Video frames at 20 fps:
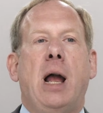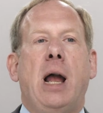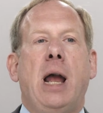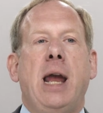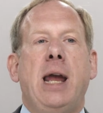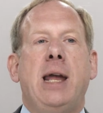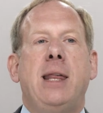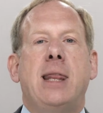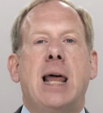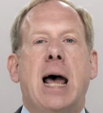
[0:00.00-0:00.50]

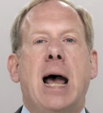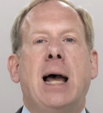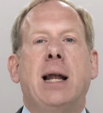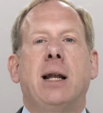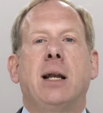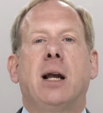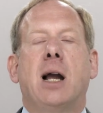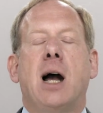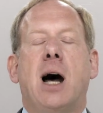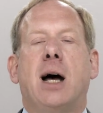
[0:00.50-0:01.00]
in
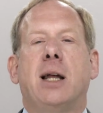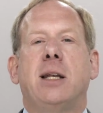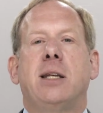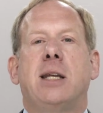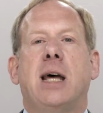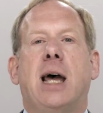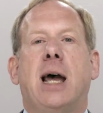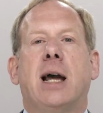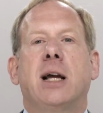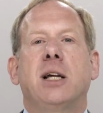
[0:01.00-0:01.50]
that
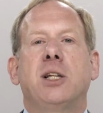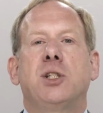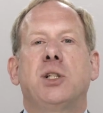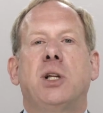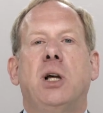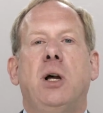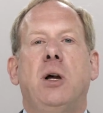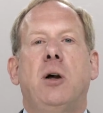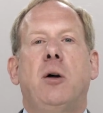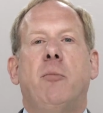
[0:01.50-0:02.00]

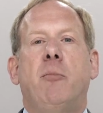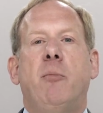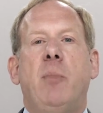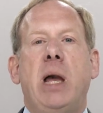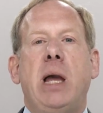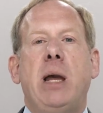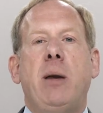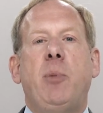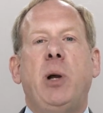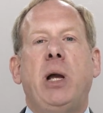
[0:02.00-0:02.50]
context,
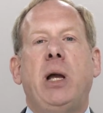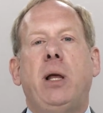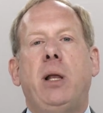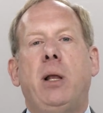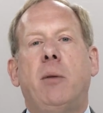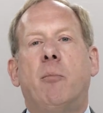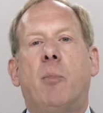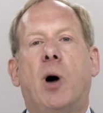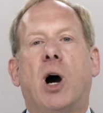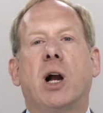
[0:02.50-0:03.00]

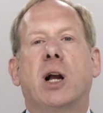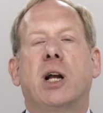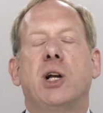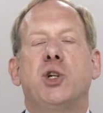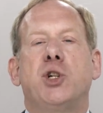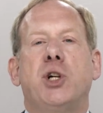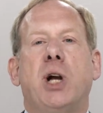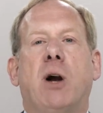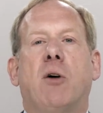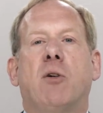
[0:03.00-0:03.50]
maybe
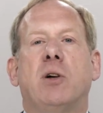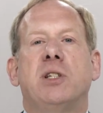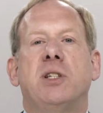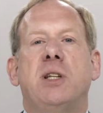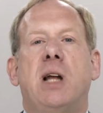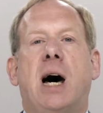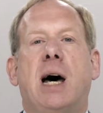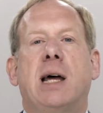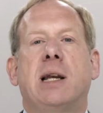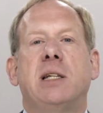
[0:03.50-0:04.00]
market share is
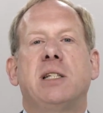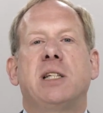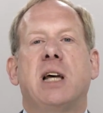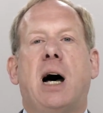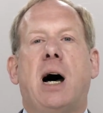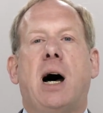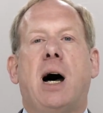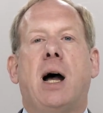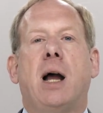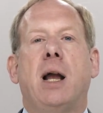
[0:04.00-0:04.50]
not as
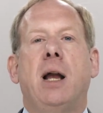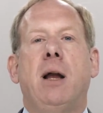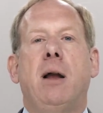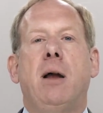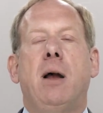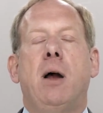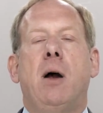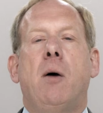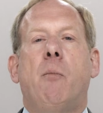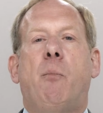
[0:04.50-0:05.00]
high,
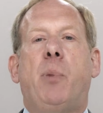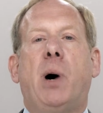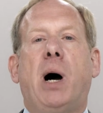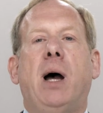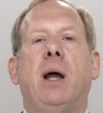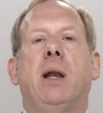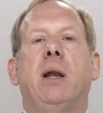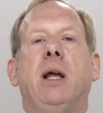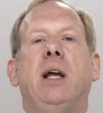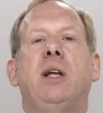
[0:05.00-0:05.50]

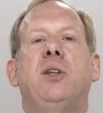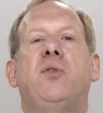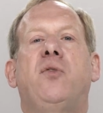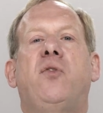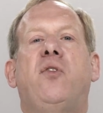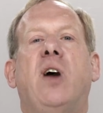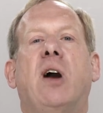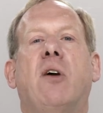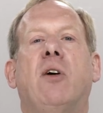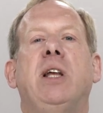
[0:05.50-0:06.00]
but it's
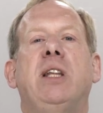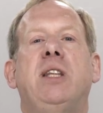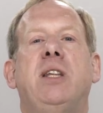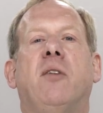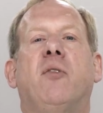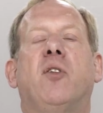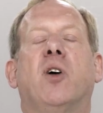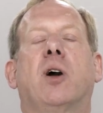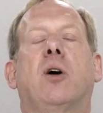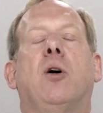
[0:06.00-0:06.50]
very
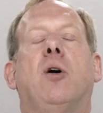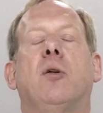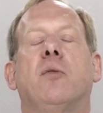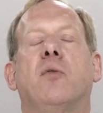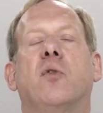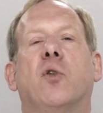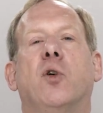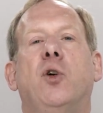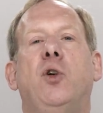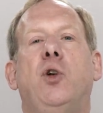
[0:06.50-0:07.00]
difficult
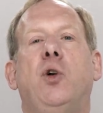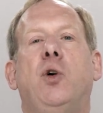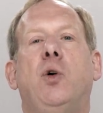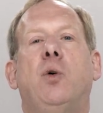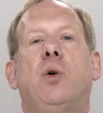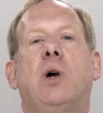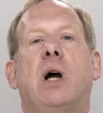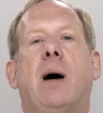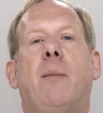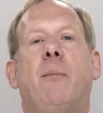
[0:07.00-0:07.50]
for
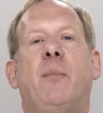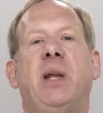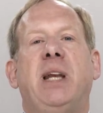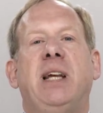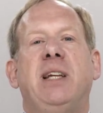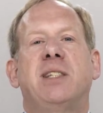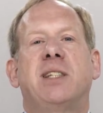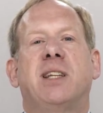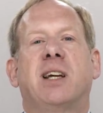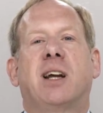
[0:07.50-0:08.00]
new
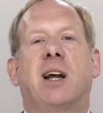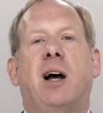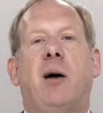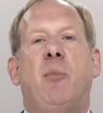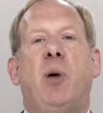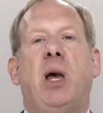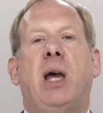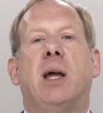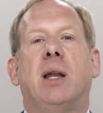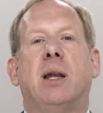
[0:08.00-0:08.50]
companies to
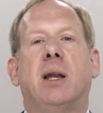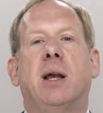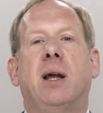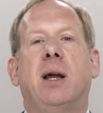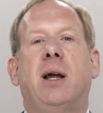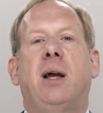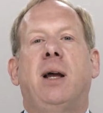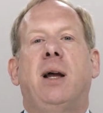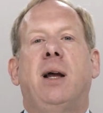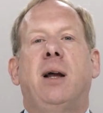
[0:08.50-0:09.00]
come in.
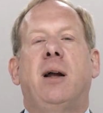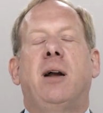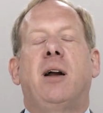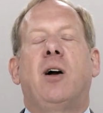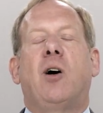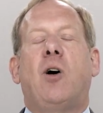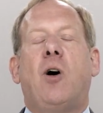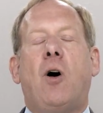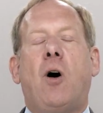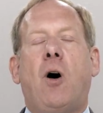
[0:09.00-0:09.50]

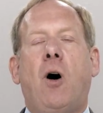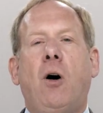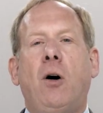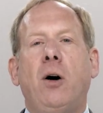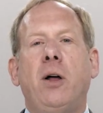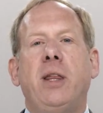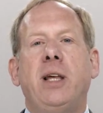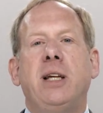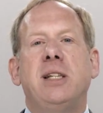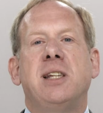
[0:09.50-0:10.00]

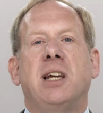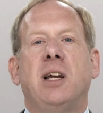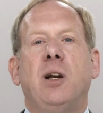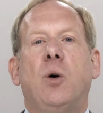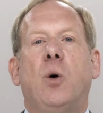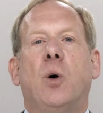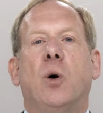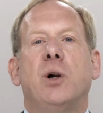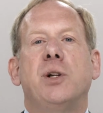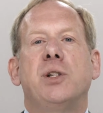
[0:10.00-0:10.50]
All of these
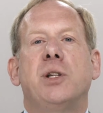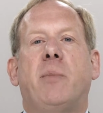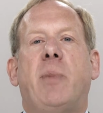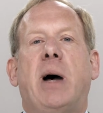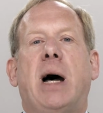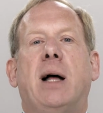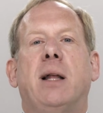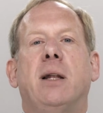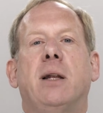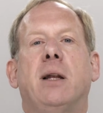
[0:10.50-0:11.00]
inquiries
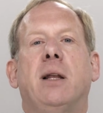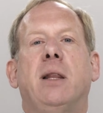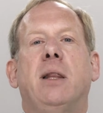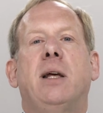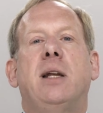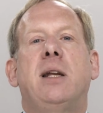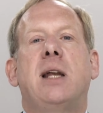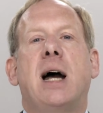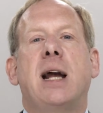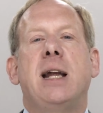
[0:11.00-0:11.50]
about
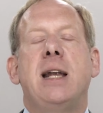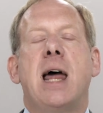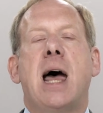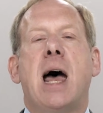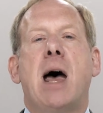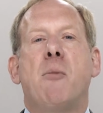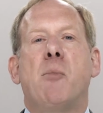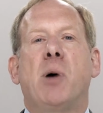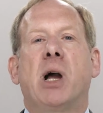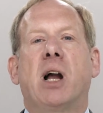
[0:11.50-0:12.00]
the
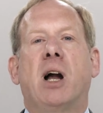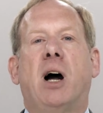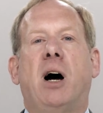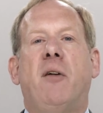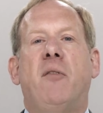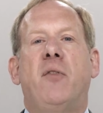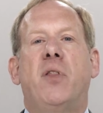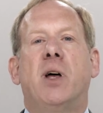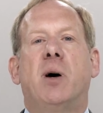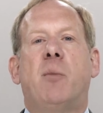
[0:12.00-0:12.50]
dynamic
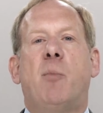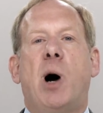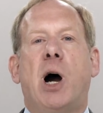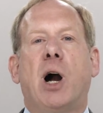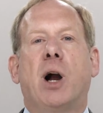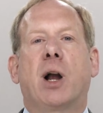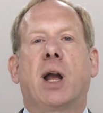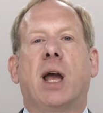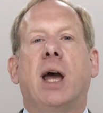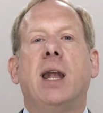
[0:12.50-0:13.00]
of the
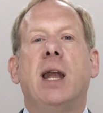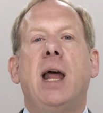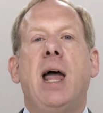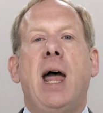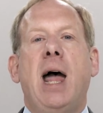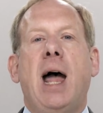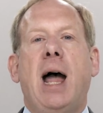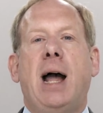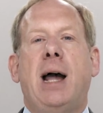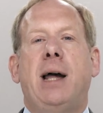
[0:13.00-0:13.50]
market
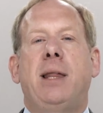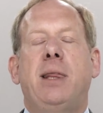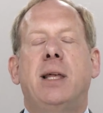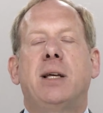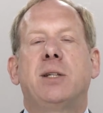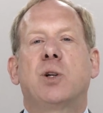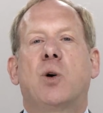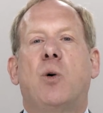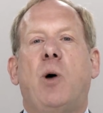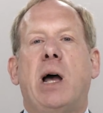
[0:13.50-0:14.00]
and
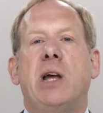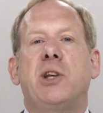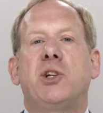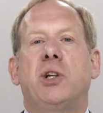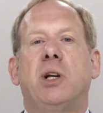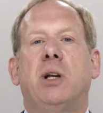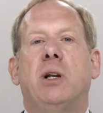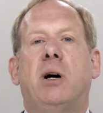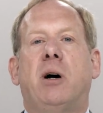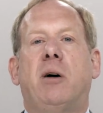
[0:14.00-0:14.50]
this
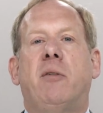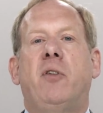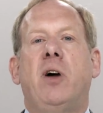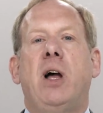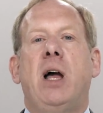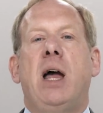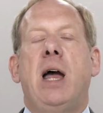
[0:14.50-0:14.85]
question of